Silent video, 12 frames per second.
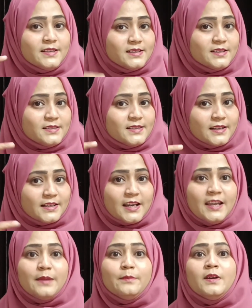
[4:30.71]
this is the
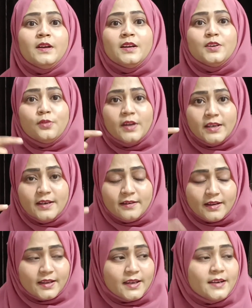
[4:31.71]
time you can
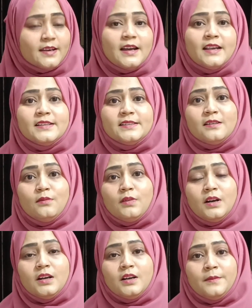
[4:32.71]
recognize the
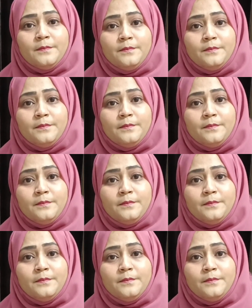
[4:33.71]
word.